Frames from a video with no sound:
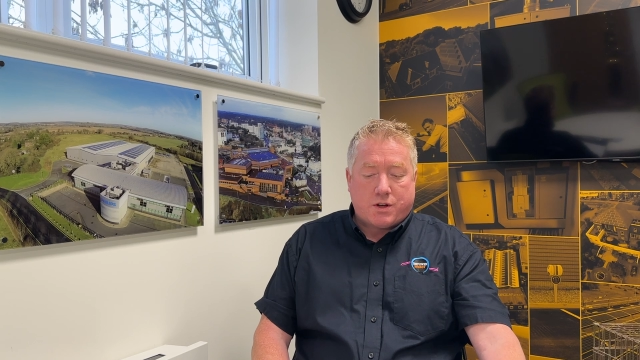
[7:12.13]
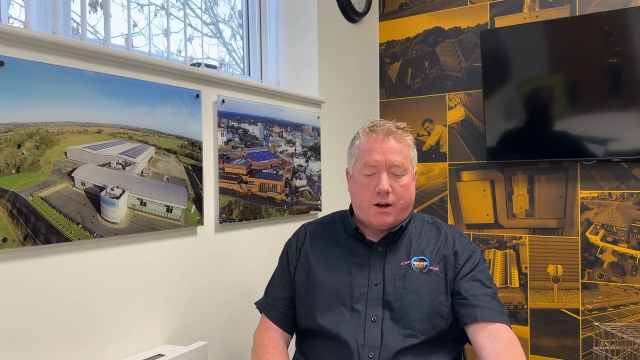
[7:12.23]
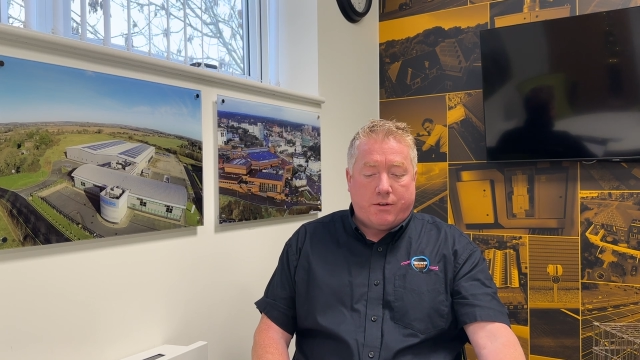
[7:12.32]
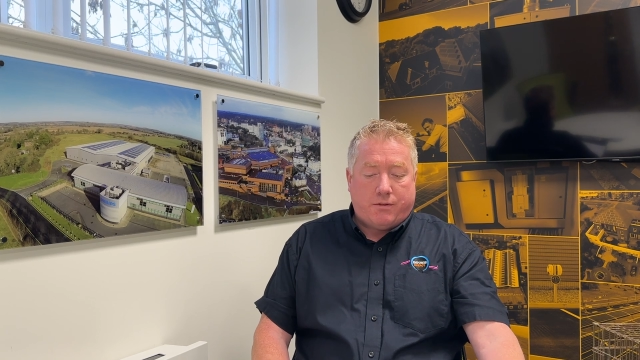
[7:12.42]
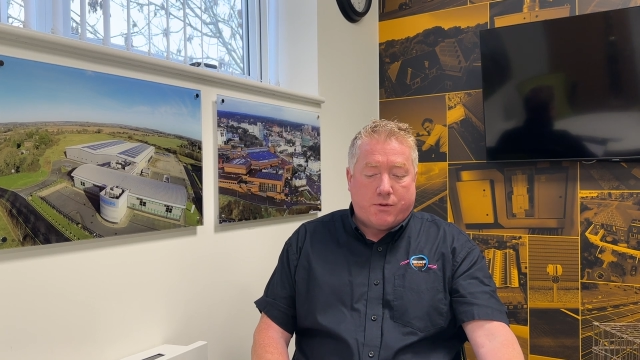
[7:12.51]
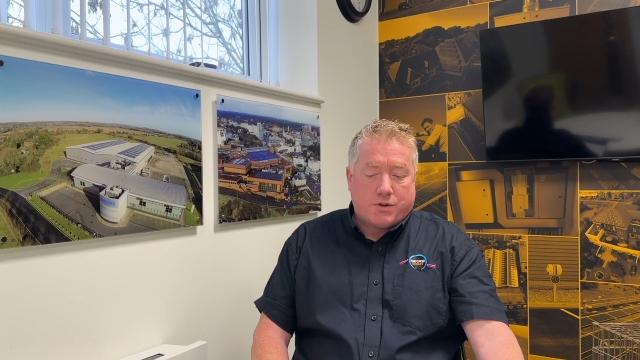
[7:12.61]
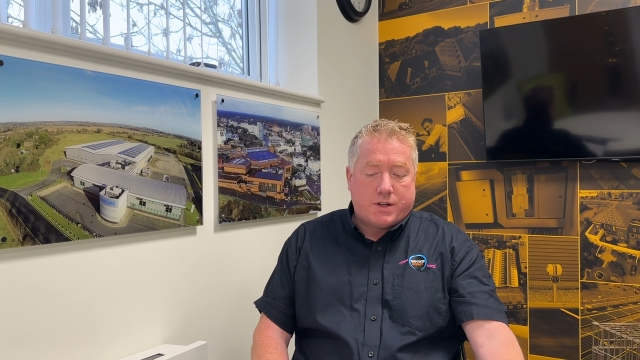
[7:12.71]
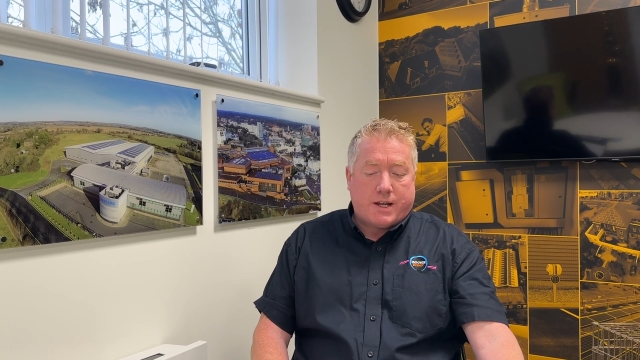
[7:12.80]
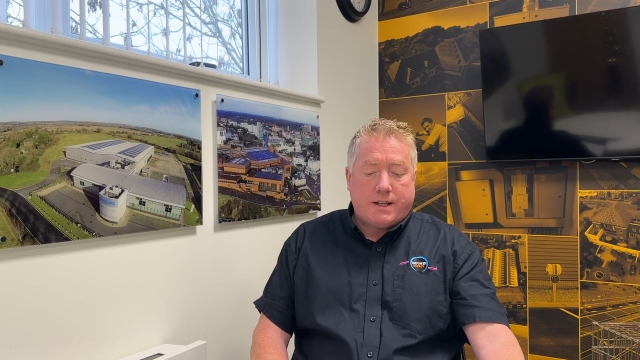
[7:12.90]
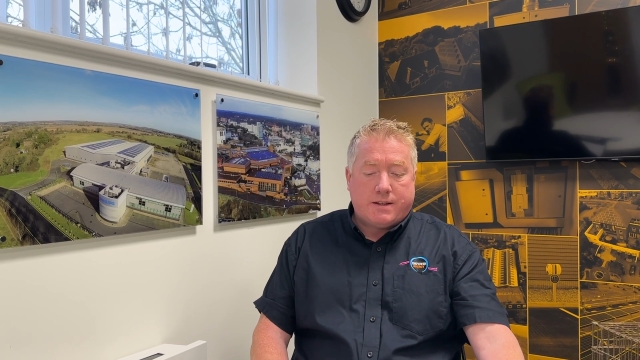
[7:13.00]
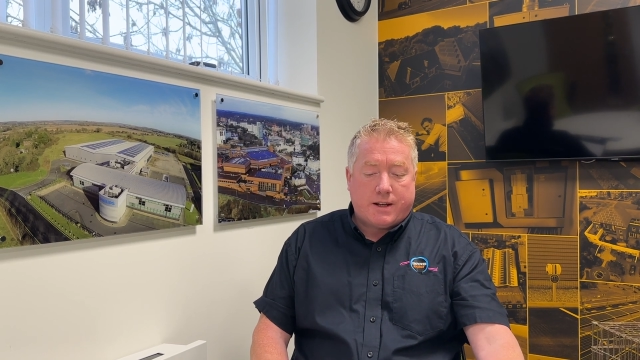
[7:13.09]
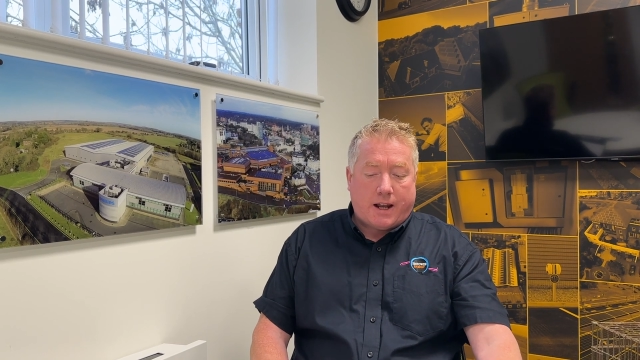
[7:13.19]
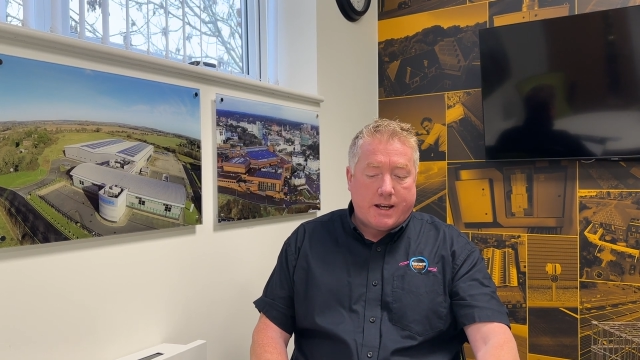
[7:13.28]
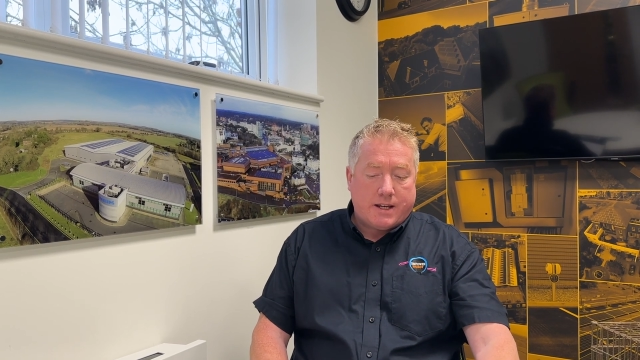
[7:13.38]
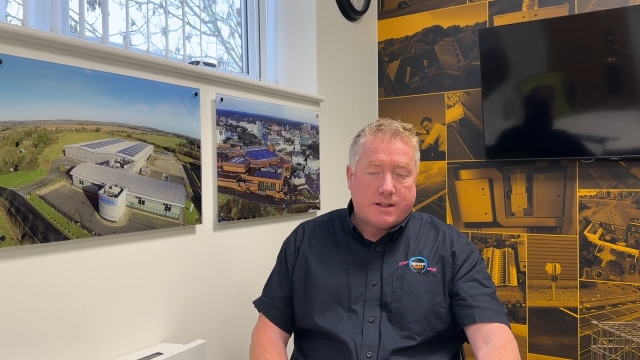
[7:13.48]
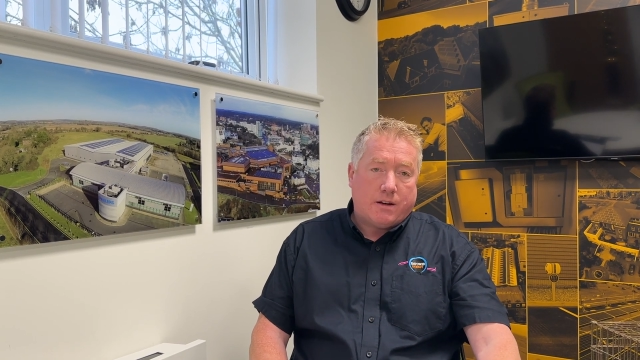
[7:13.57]
unforeseen
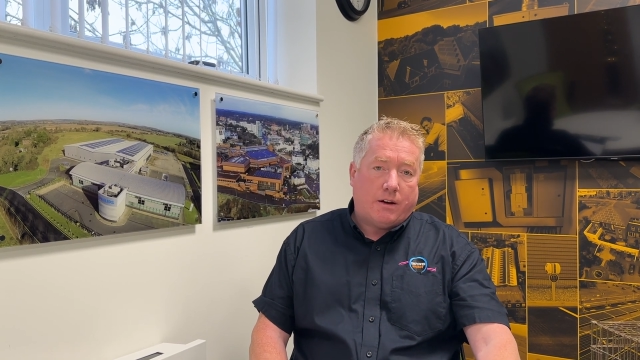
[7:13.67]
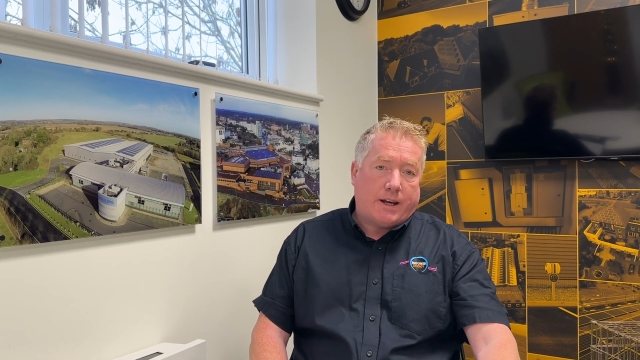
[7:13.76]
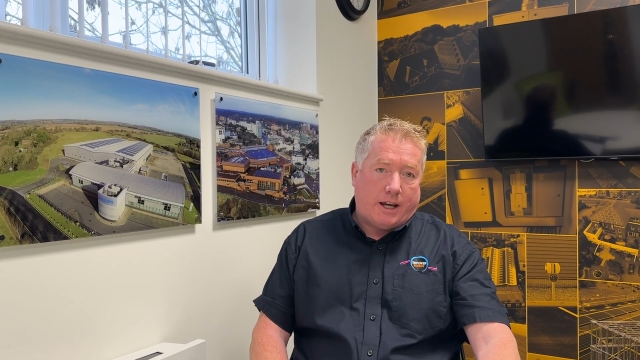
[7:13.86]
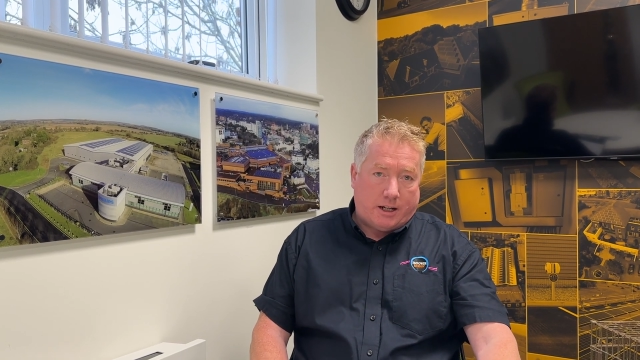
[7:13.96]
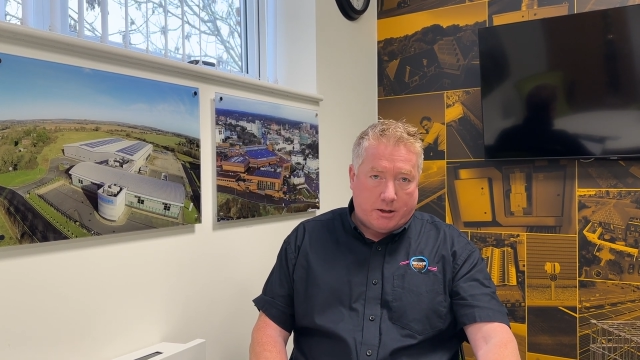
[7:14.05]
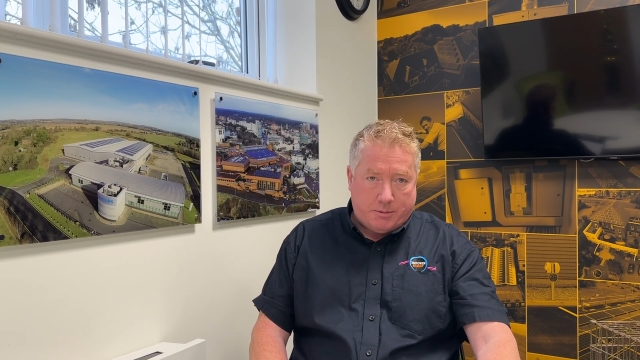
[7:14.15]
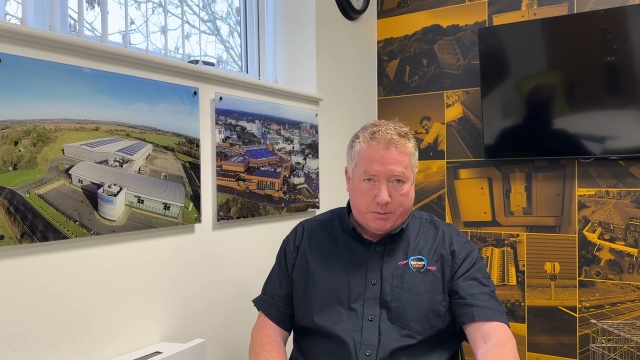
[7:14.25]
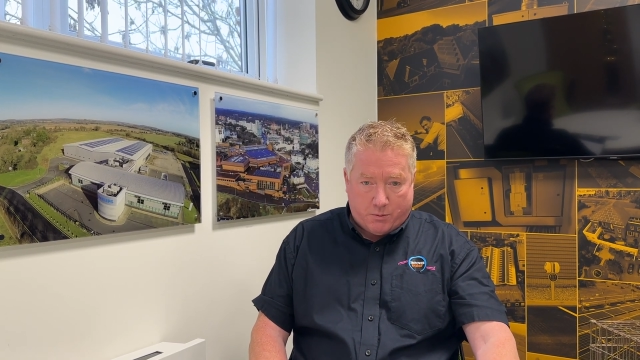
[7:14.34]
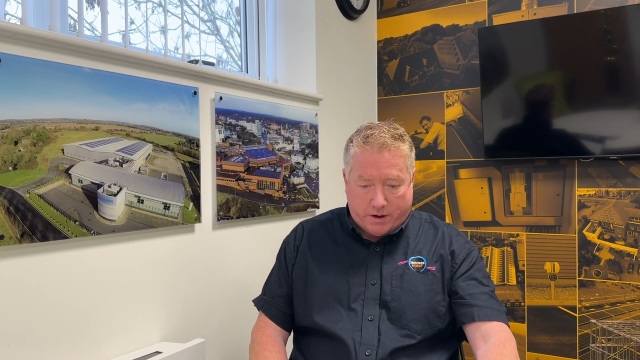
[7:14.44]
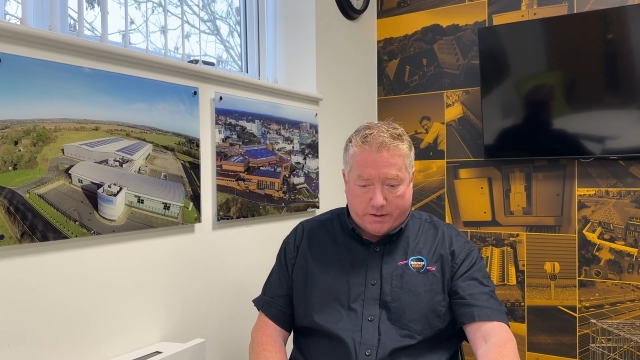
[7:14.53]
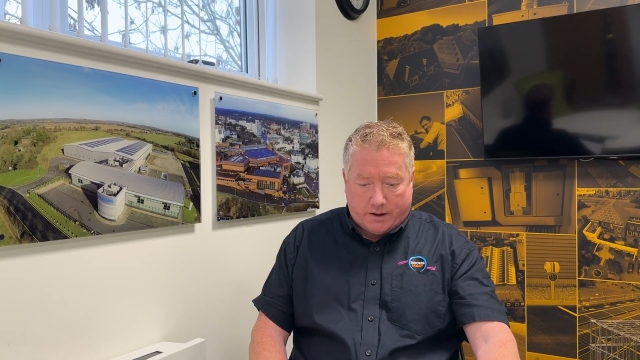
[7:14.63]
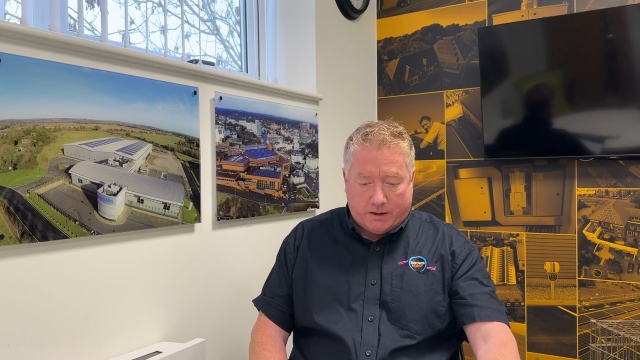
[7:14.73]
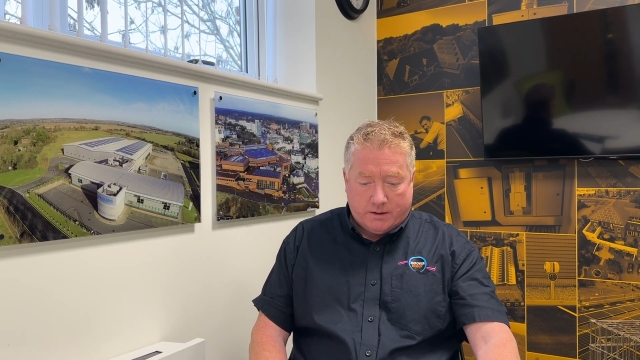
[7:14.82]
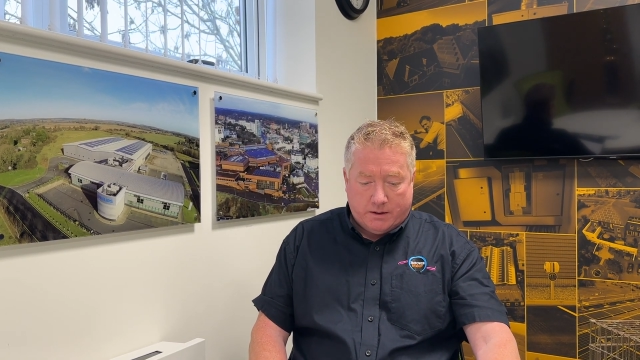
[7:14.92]
delays like inclement weather.